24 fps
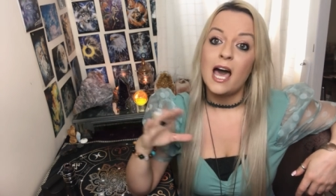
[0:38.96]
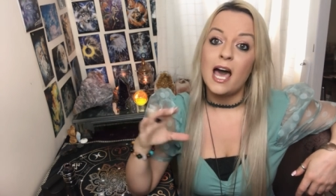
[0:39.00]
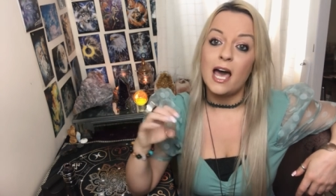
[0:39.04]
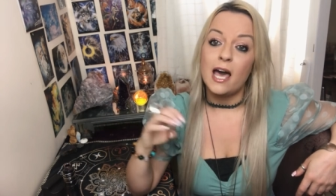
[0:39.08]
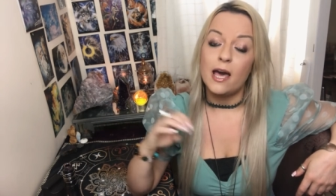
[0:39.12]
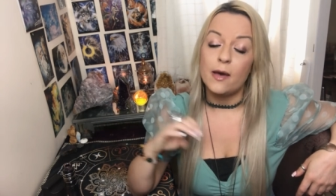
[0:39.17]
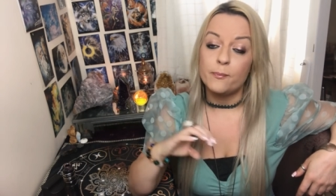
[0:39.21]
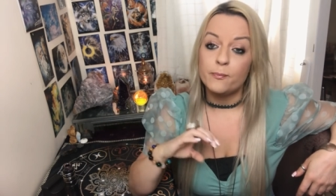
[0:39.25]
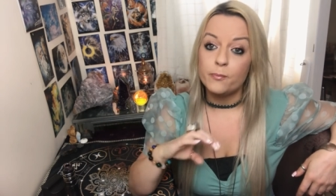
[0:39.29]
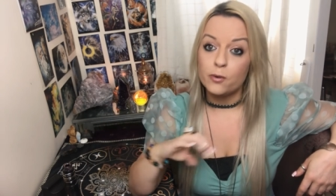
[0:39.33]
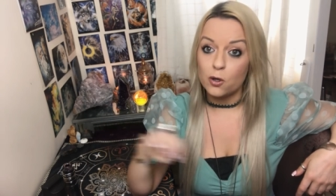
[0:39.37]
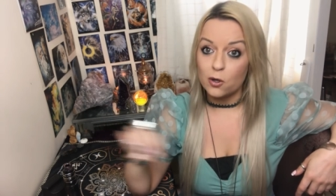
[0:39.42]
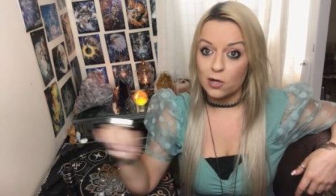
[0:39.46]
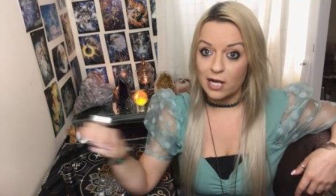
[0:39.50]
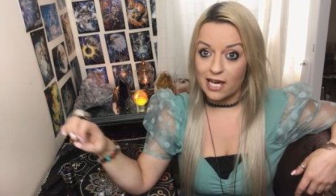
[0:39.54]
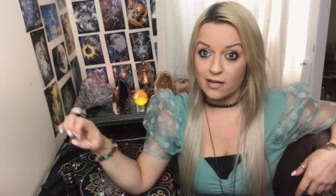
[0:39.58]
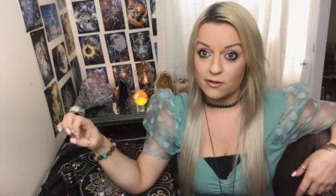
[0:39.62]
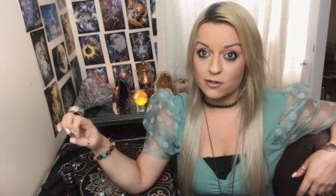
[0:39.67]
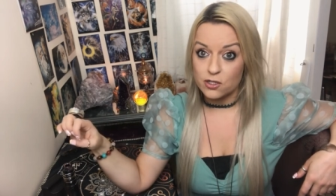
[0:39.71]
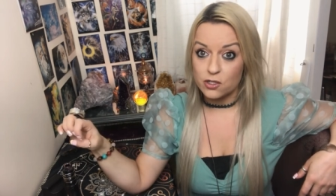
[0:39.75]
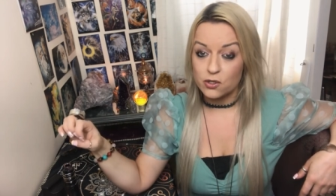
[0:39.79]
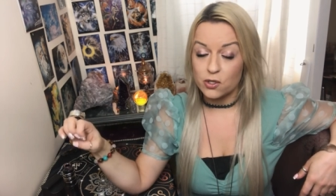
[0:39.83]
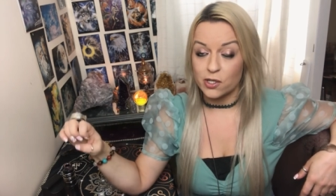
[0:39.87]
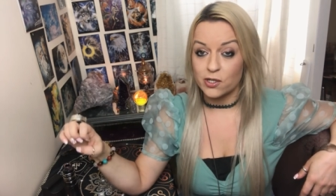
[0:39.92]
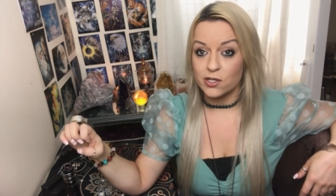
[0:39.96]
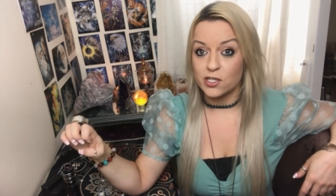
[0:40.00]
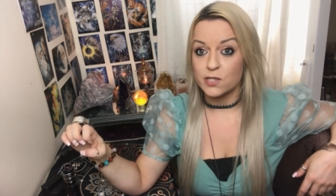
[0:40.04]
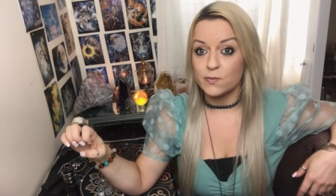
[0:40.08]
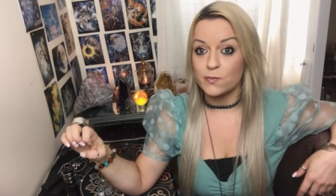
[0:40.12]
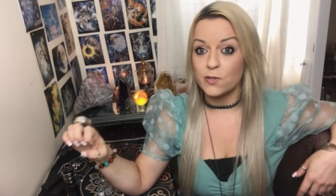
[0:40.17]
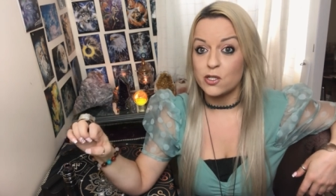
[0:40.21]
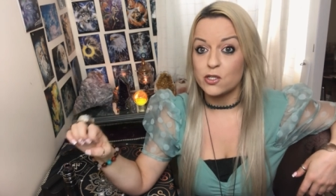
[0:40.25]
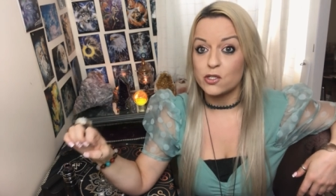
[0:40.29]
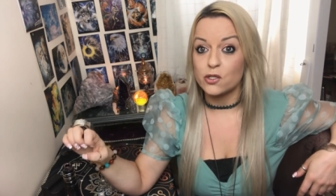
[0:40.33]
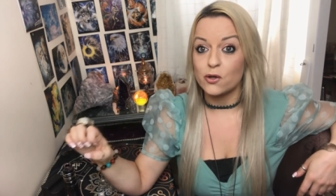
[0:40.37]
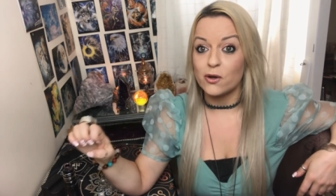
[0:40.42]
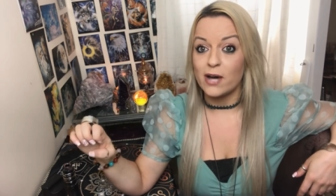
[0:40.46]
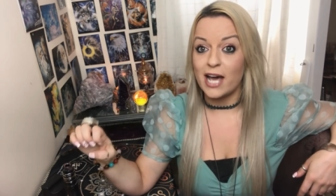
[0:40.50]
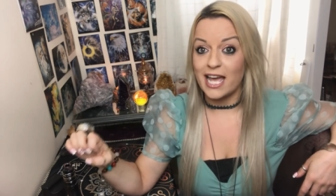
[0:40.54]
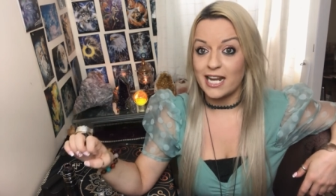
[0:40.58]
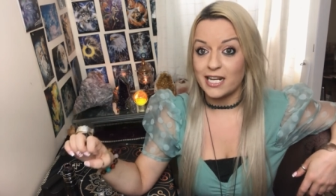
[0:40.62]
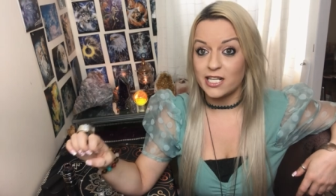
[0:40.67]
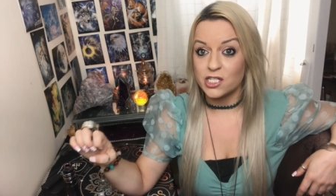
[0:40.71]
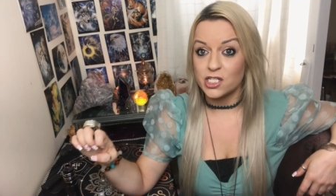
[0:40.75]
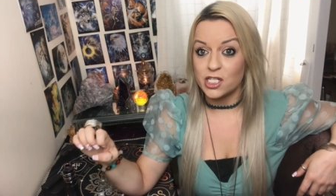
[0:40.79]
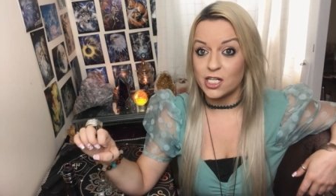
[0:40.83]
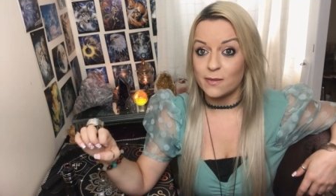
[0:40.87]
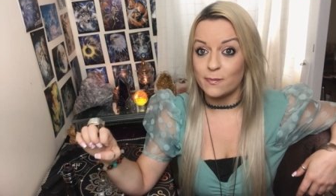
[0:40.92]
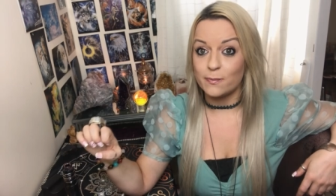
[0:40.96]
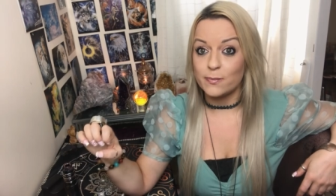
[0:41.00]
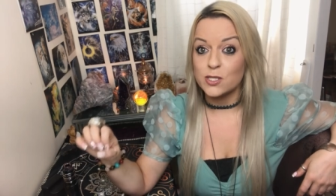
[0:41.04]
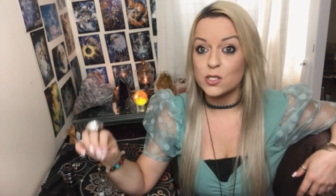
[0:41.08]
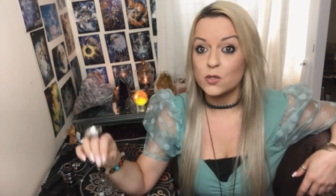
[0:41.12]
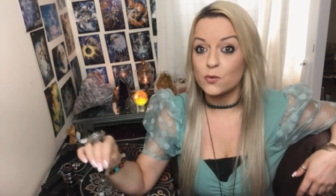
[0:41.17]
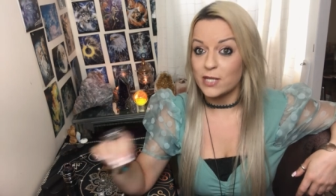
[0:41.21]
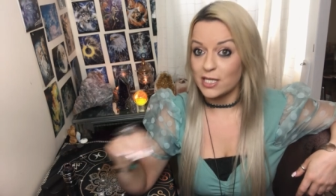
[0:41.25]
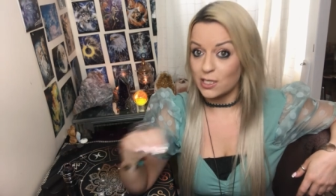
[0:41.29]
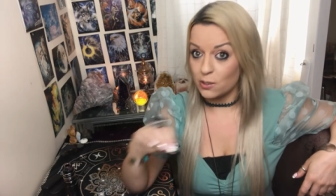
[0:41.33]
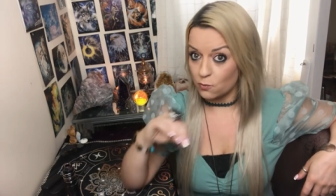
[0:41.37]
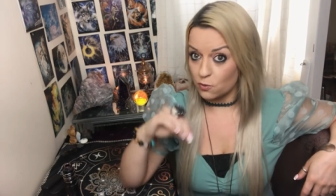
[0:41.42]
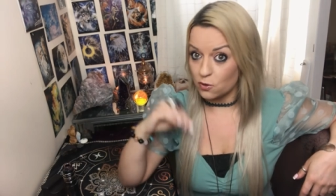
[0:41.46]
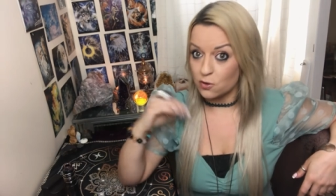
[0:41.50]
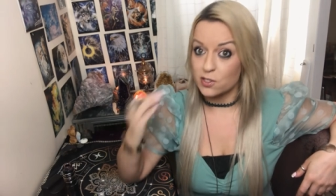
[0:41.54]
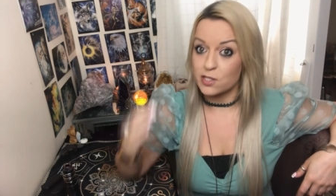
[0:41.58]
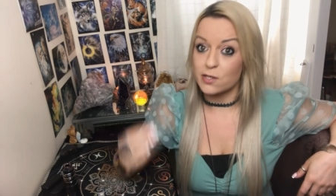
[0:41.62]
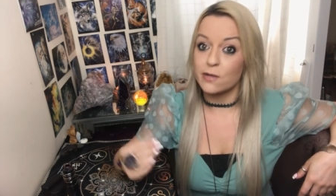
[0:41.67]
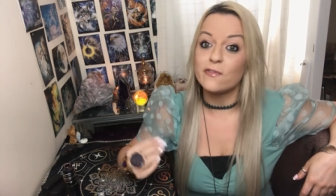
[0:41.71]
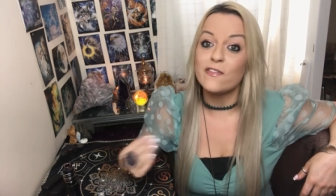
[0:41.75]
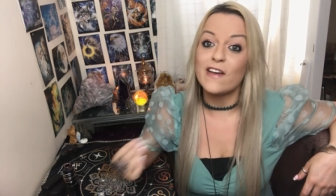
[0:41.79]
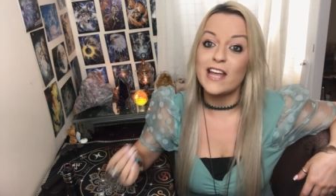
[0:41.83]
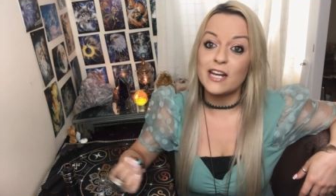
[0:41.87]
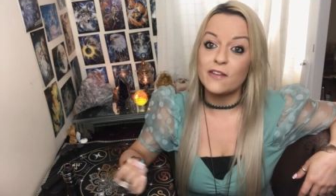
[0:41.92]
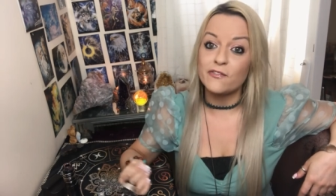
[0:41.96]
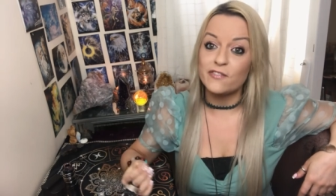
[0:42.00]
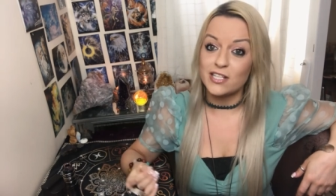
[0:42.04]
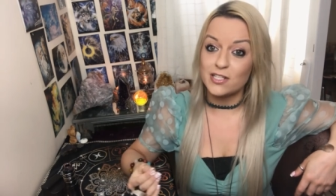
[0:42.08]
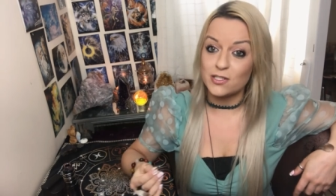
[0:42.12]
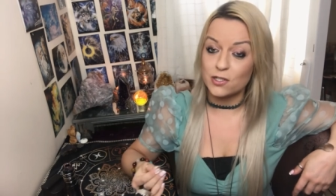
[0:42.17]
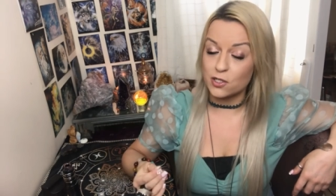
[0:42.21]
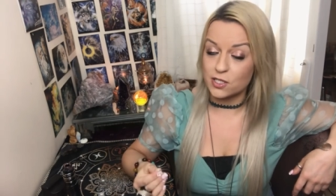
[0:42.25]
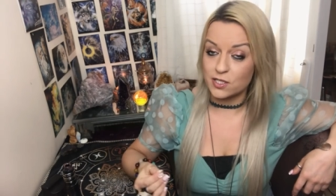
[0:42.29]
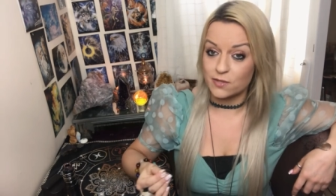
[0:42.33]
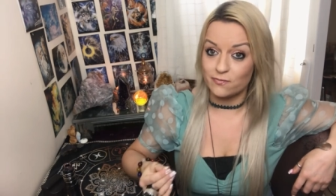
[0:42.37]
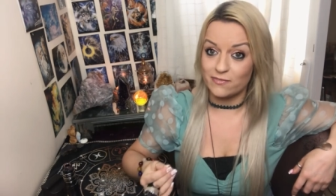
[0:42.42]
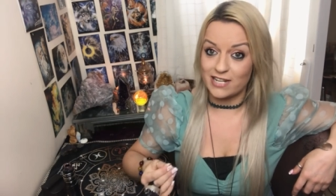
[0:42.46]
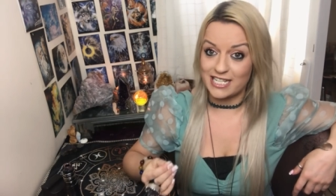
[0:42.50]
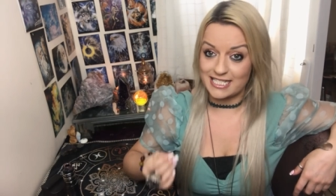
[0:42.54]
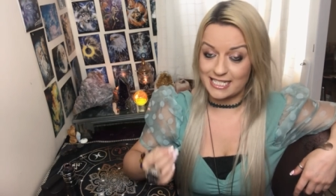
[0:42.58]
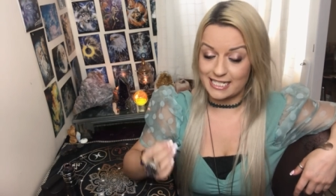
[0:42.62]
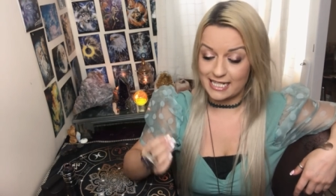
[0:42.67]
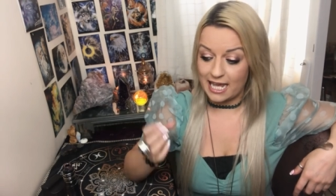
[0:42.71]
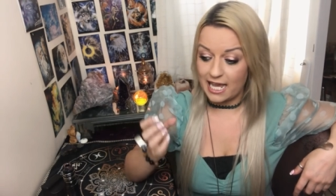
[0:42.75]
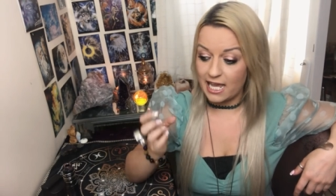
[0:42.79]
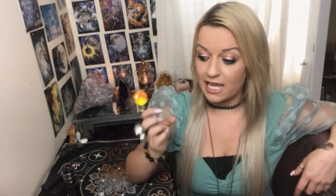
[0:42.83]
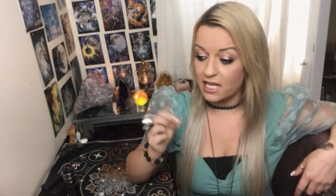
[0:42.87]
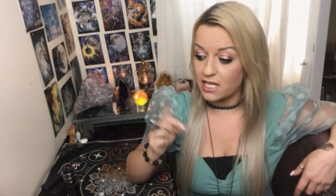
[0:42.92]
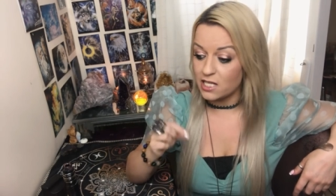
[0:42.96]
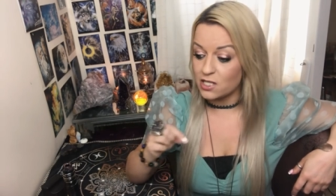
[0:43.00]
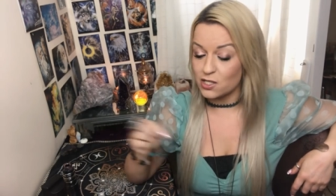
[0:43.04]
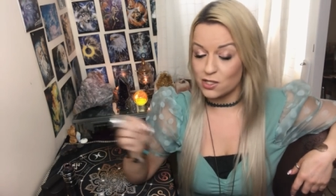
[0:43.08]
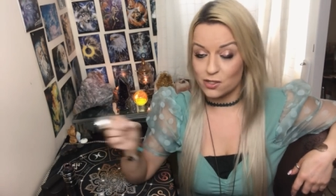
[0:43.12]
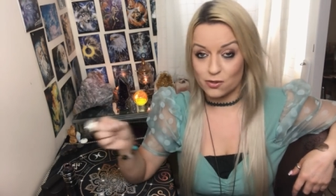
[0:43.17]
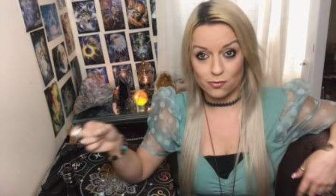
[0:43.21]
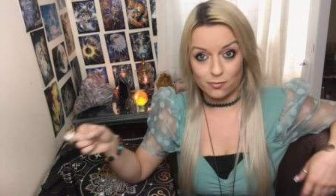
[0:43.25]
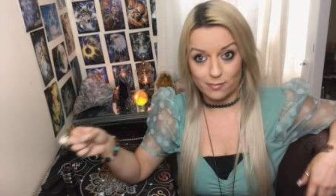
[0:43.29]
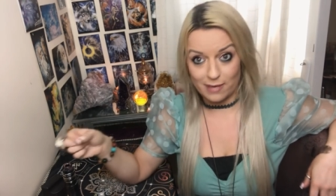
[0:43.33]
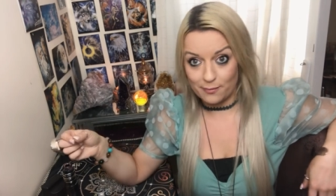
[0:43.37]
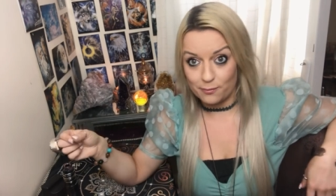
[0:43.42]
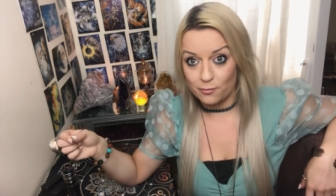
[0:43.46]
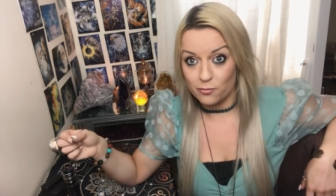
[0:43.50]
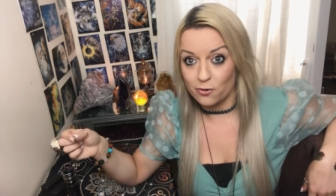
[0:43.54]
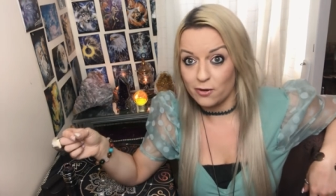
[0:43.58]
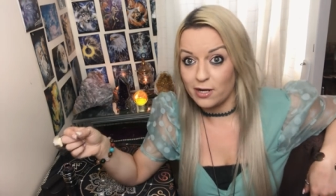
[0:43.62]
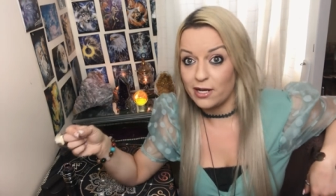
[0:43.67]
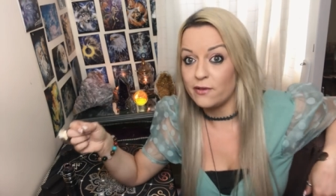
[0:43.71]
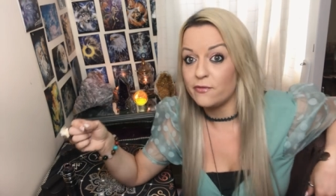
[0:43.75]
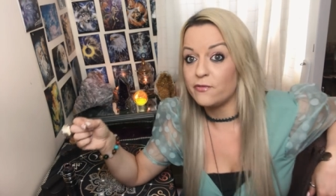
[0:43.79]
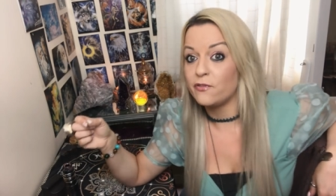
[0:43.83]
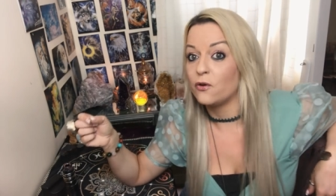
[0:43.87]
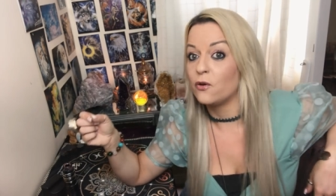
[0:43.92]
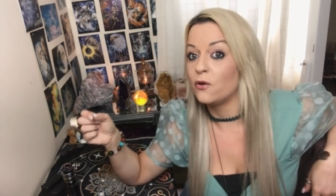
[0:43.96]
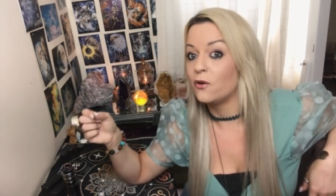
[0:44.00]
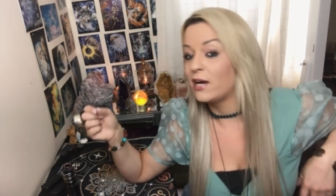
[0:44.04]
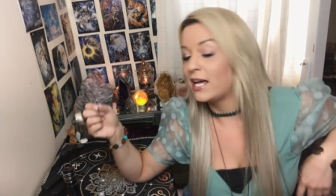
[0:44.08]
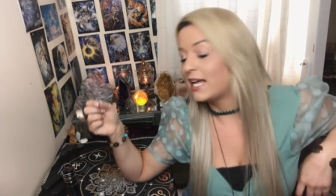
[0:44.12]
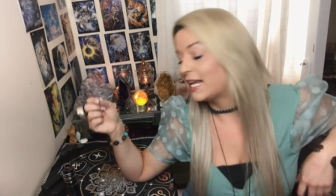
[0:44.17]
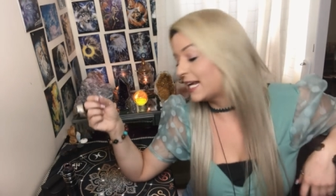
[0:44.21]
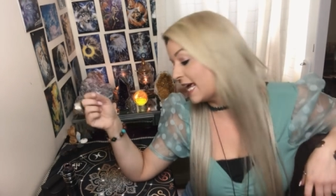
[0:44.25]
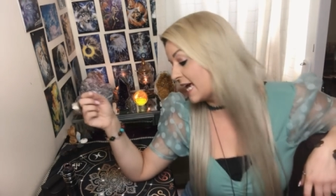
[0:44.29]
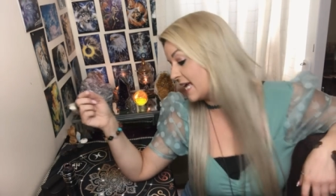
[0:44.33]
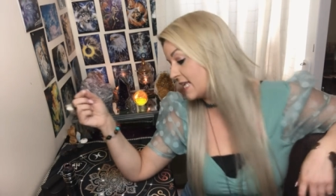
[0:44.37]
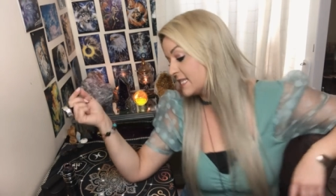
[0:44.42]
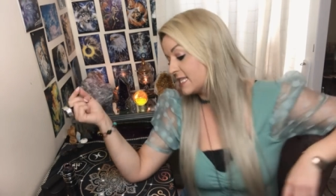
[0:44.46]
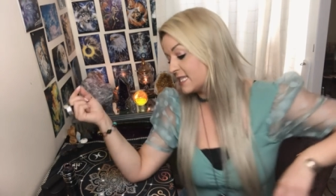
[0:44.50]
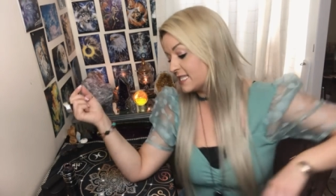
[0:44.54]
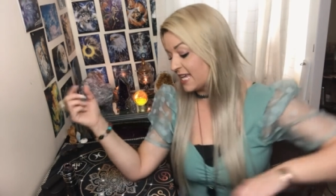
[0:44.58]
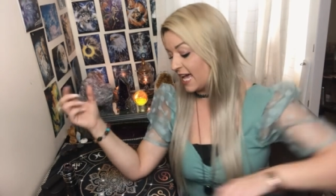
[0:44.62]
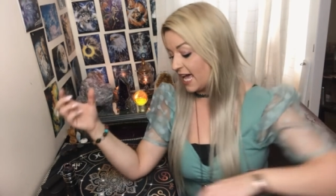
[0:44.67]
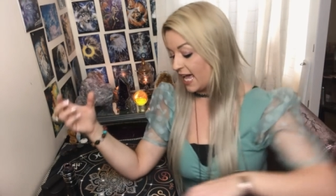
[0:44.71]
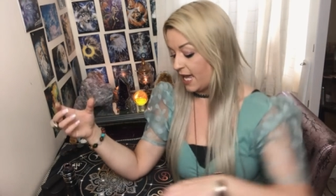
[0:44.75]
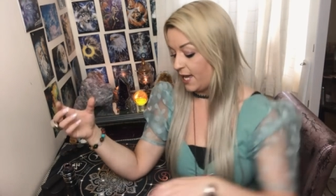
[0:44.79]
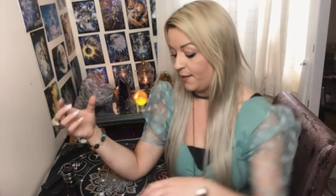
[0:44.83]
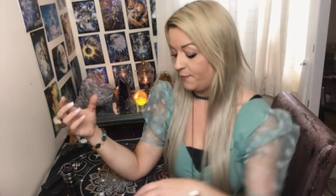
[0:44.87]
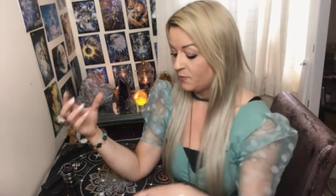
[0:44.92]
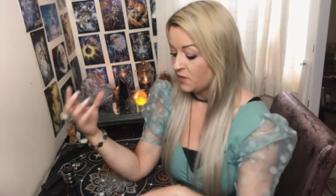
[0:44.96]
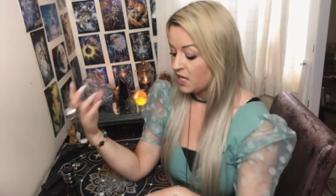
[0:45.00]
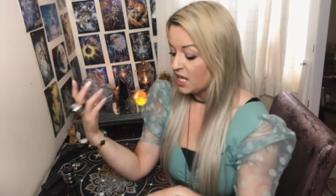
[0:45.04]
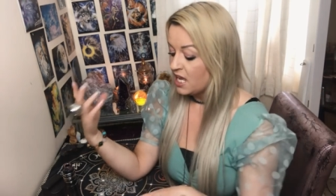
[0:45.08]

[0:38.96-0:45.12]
Uh, pull out the strongest mutual energy between you all. So if anything doesn't resonate, just remember it for a later date.